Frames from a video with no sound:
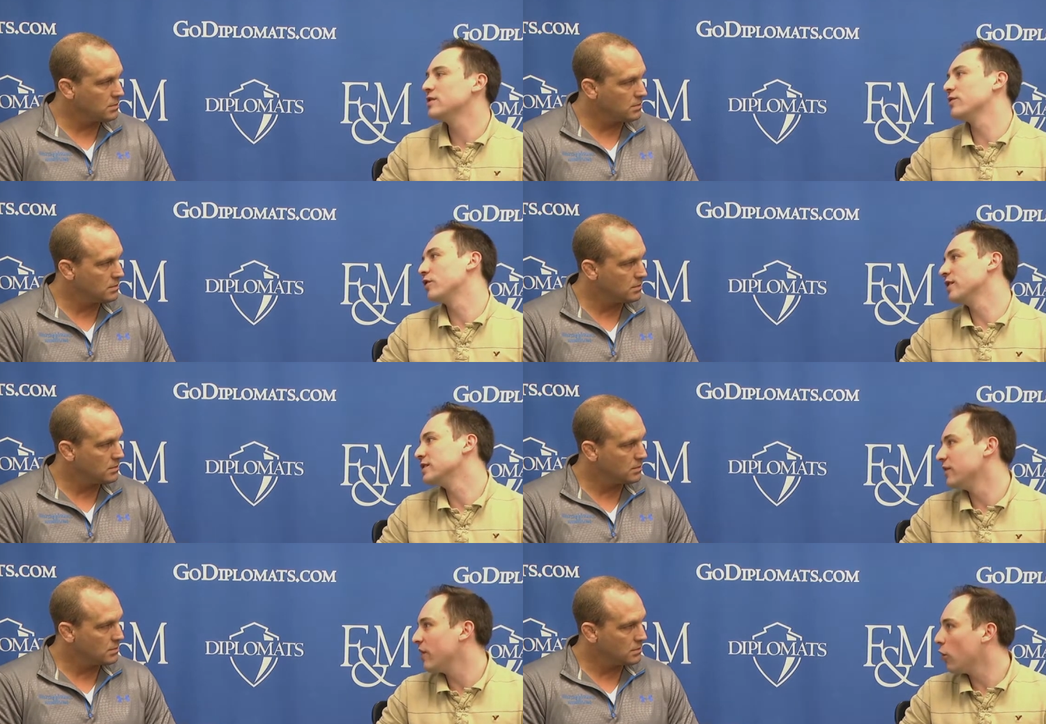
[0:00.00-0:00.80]
Speaker 1: is it for
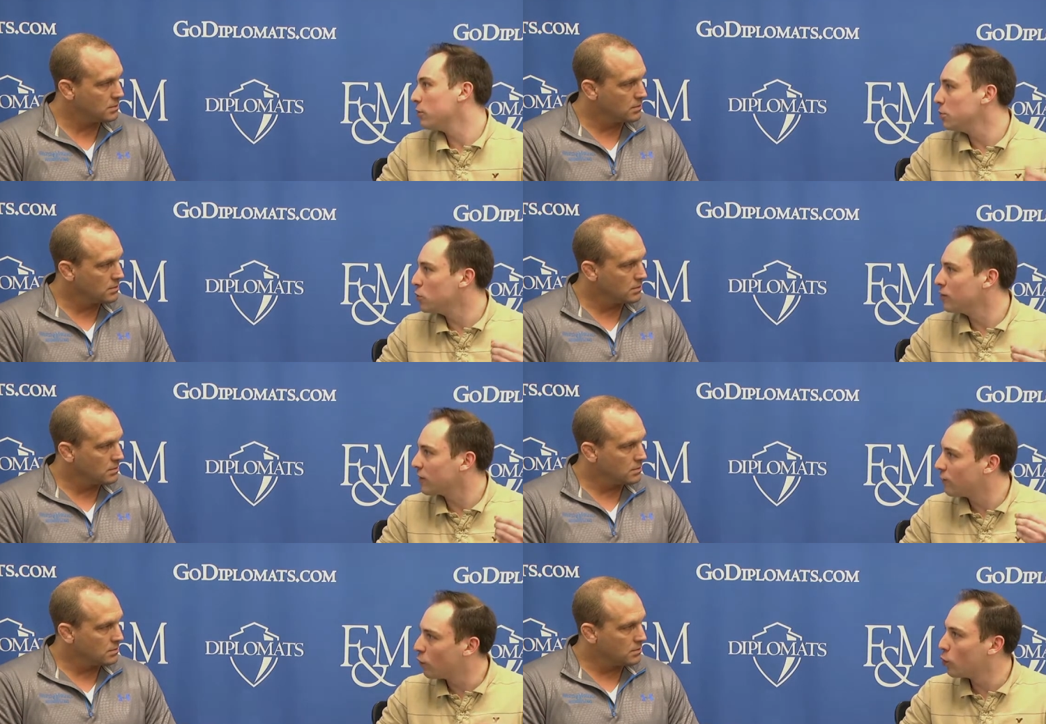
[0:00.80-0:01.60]
his development moving
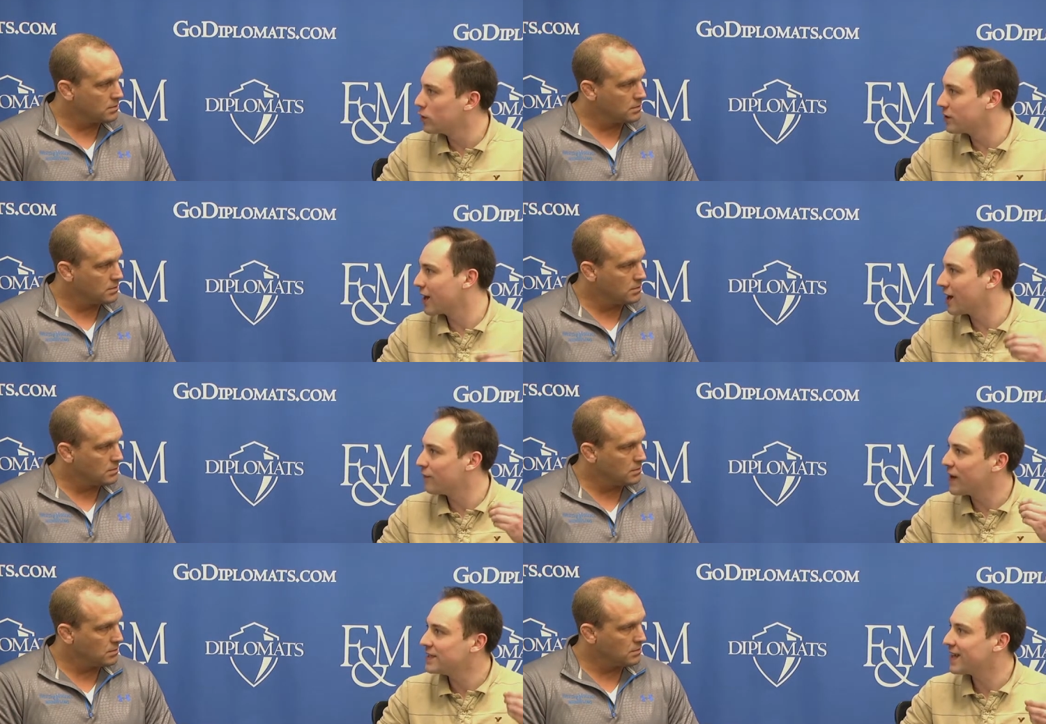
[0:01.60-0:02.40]
forward to kind
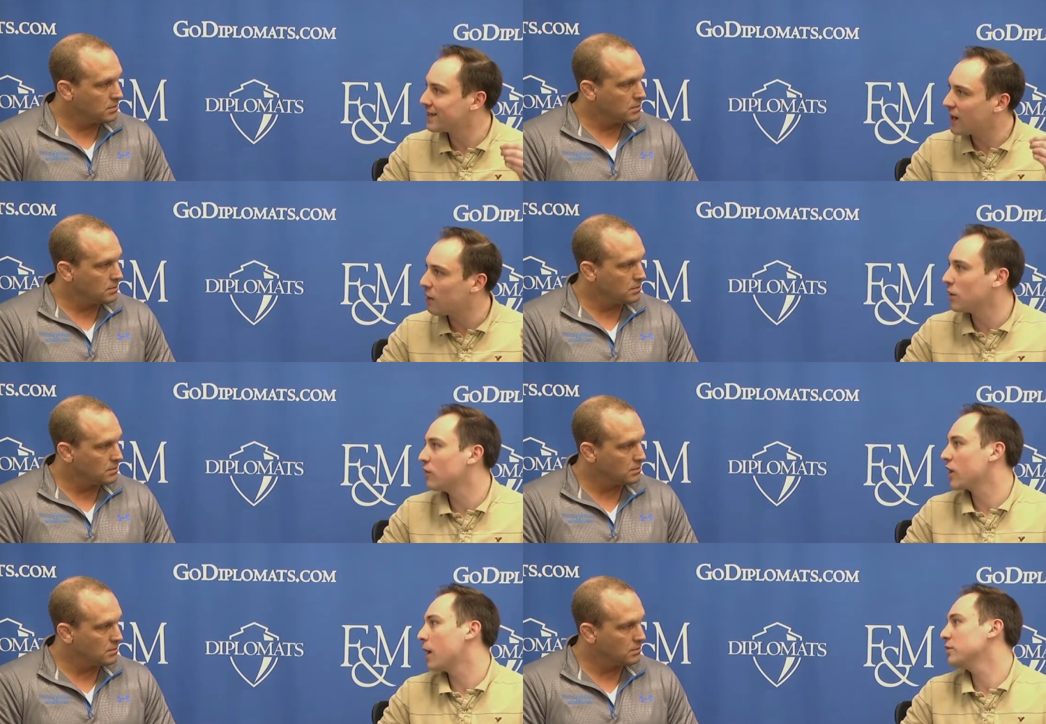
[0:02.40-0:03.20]
of face that top
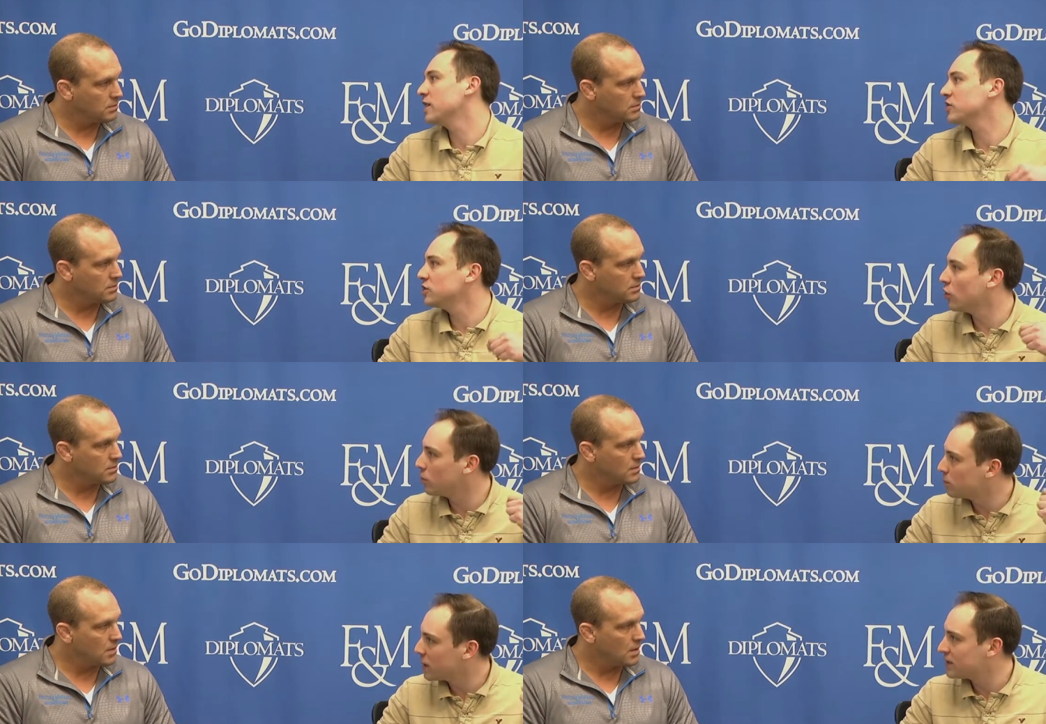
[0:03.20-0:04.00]
level competition
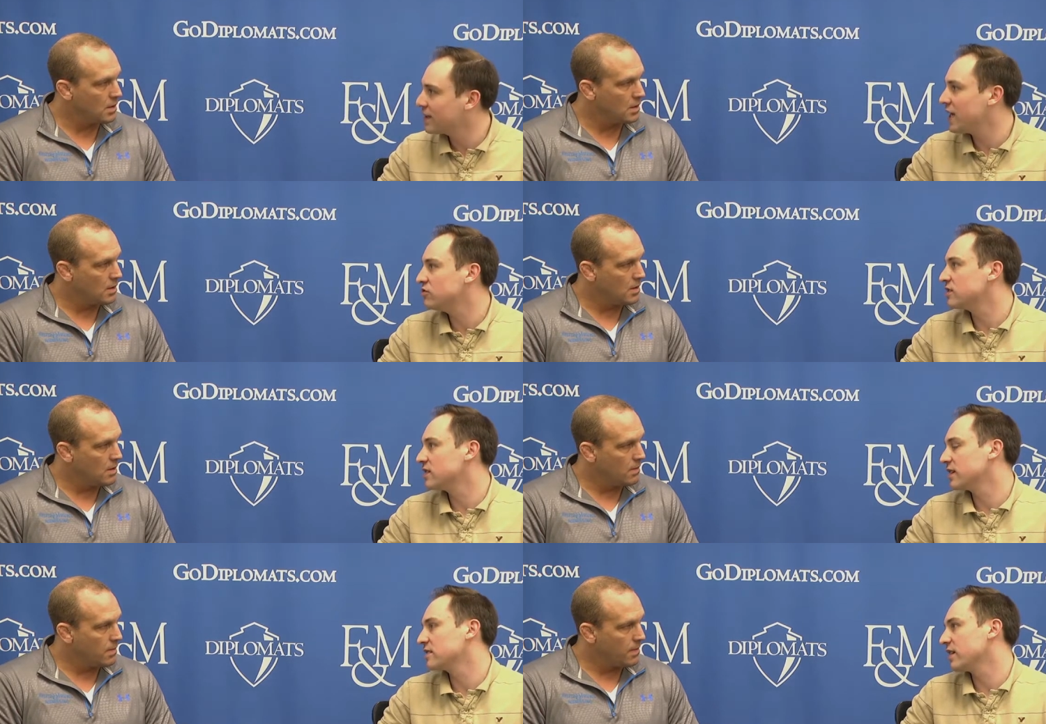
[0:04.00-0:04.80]
on big stages,
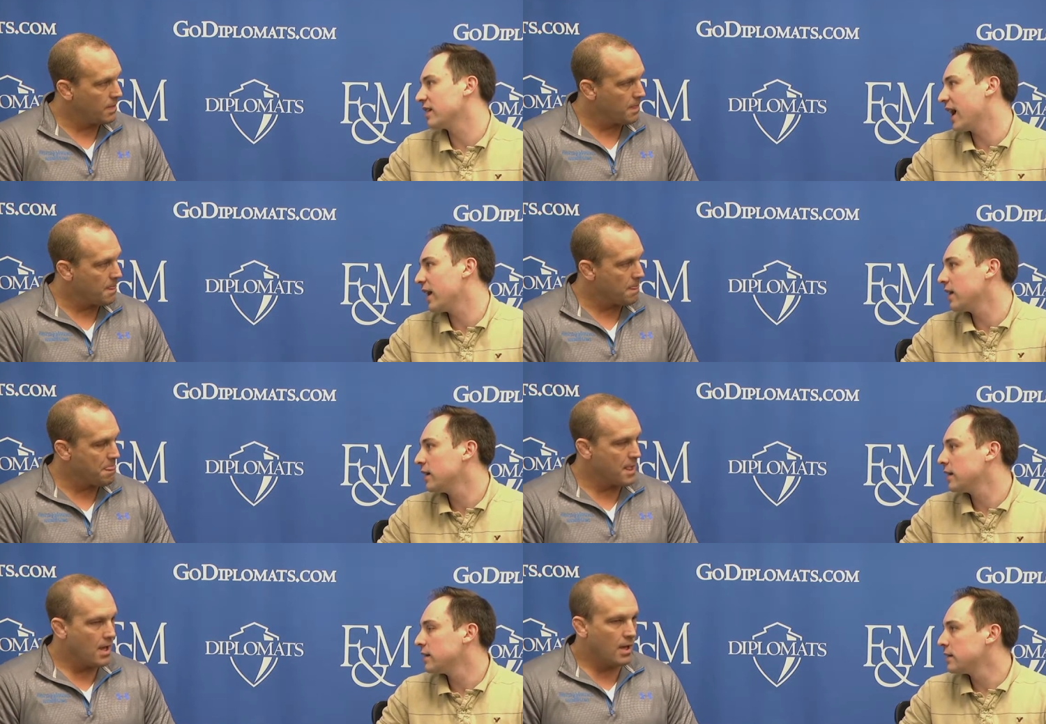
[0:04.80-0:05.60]
things like that?
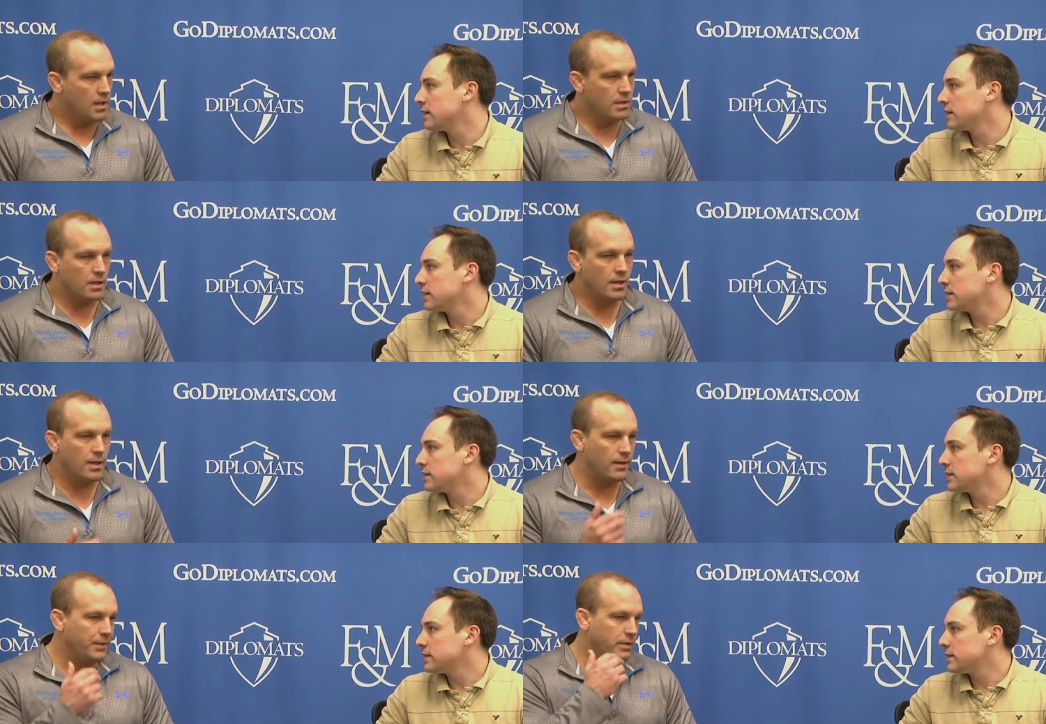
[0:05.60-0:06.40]
Speaker 2: Yeah,
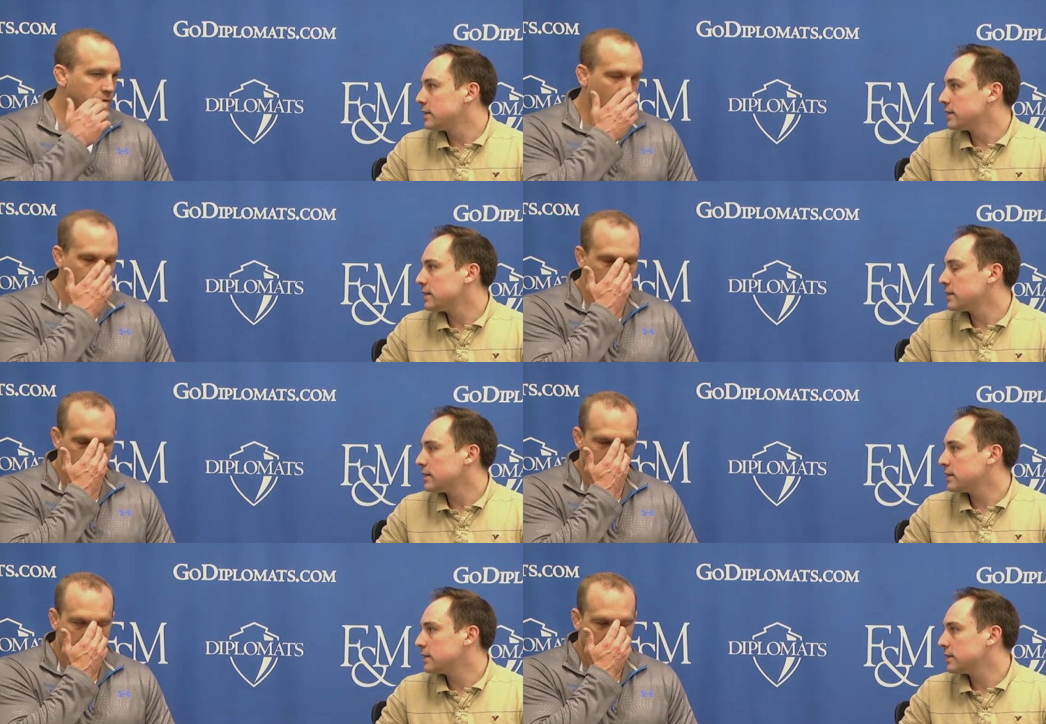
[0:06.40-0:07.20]
I mean, uh,
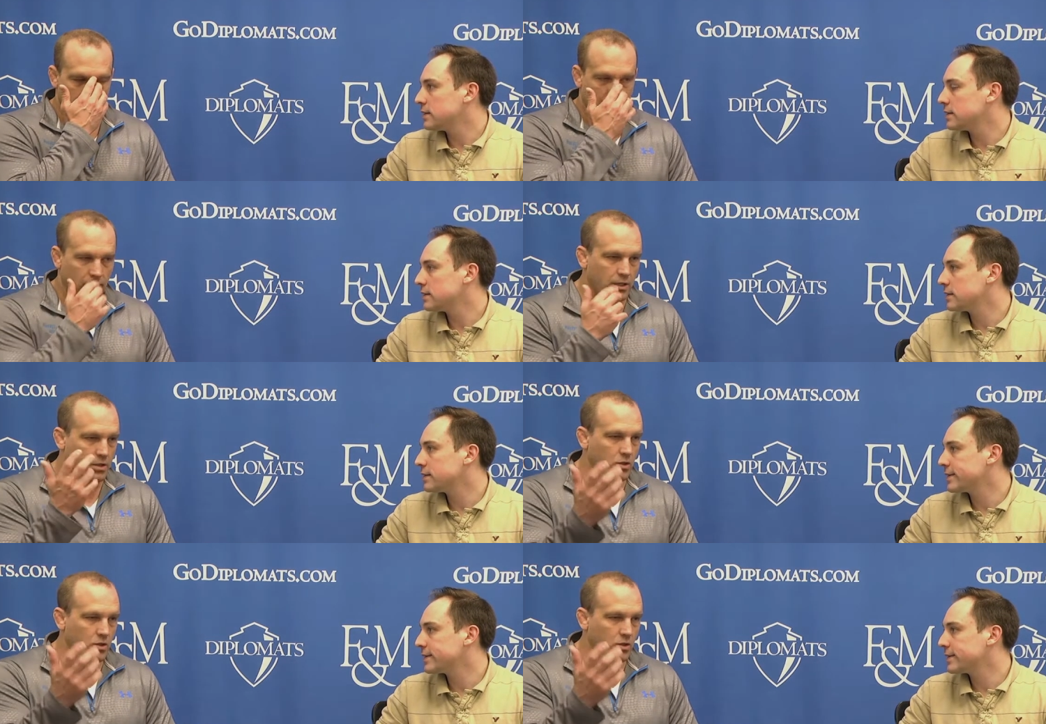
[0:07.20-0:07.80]
I, I think, you